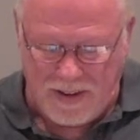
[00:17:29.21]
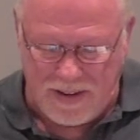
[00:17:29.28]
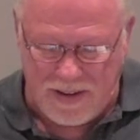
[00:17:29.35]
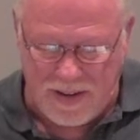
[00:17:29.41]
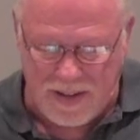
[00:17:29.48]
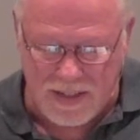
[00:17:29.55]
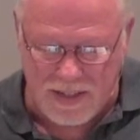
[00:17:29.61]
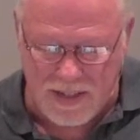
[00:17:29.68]

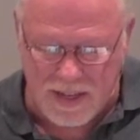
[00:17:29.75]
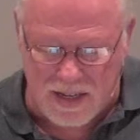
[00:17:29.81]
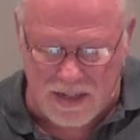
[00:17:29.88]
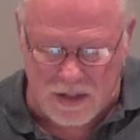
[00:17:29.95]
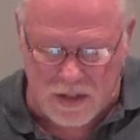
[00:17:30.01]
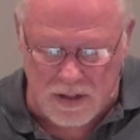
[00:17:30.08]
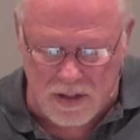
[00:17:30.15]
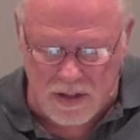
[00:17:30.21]
he
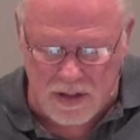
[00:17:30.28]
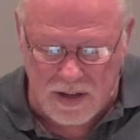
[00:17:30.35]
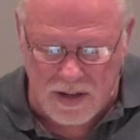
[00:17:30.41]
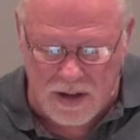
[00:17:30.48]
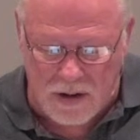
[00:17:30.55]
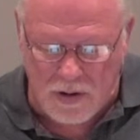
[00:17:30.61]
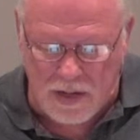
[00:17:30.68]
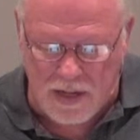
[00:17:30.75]
says,
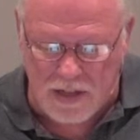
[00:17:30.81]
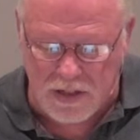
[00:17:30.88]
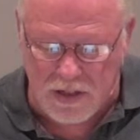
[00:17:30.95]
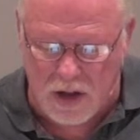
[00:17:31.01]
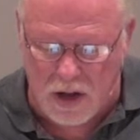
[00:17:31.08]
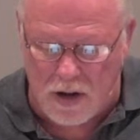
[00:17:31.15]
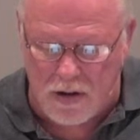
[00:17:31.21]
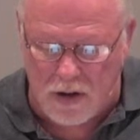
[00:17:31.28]
now he is
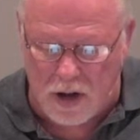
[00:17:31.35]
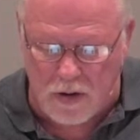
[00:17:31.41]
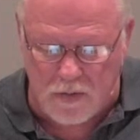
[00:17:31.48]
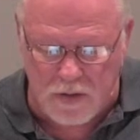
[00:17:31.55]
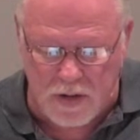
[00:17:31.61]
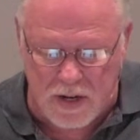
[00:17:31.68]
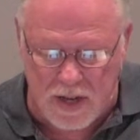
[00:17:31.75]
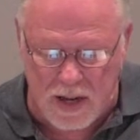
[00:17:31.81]
God not of
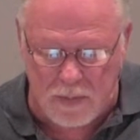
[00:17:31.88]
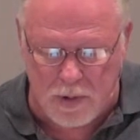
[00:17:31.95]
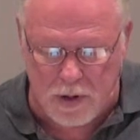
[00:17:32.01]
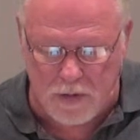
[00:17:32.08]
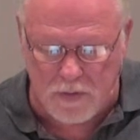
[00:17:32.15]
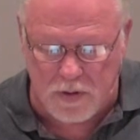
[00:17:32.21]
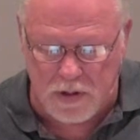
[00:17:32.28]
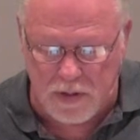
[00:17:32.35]
the dead, but
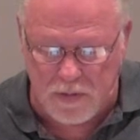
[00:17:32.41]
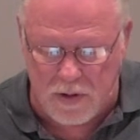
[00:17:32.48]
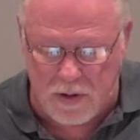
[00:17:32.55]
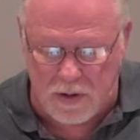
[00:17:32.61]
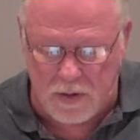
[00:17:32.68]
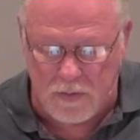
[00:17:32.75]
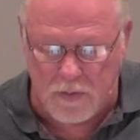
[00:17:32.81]
of the living,